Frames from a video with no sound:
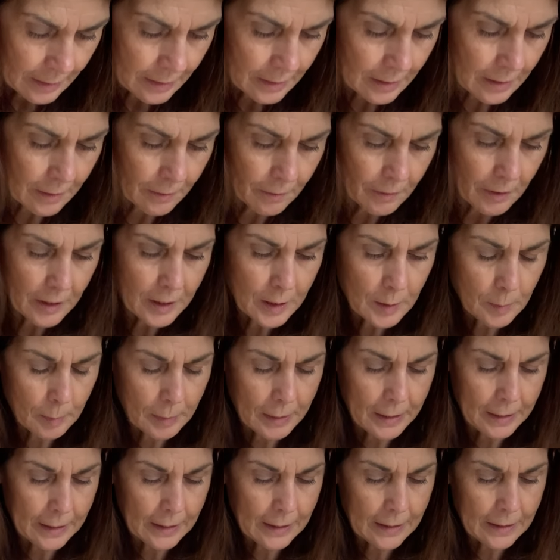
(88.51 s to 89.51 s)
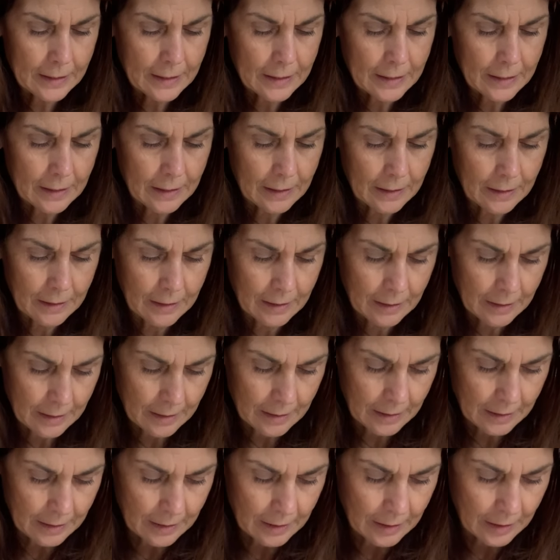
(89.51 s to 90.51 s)
So the first pleat,
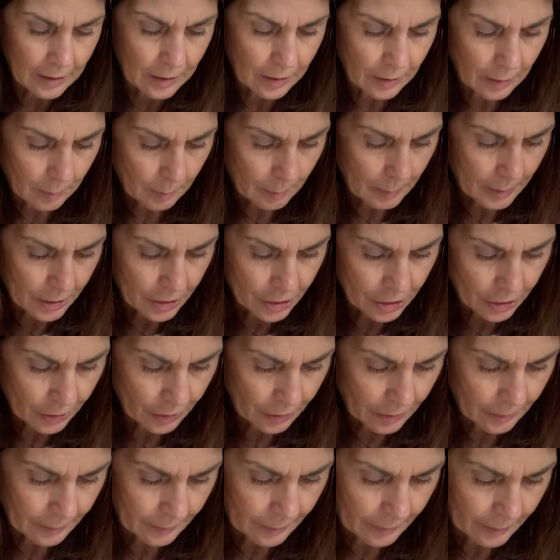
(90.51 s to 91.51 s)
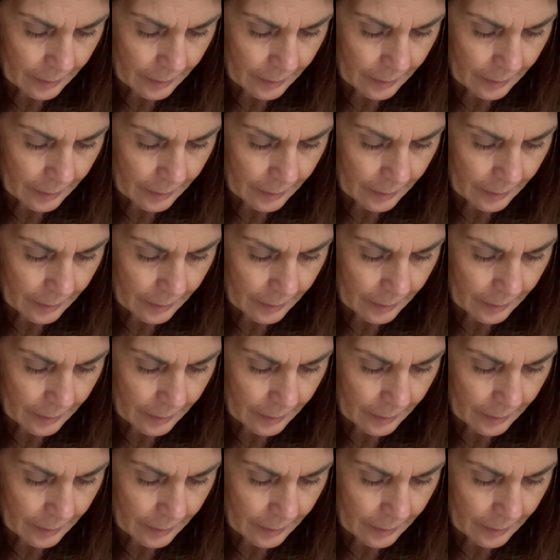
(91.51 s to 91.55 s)
measure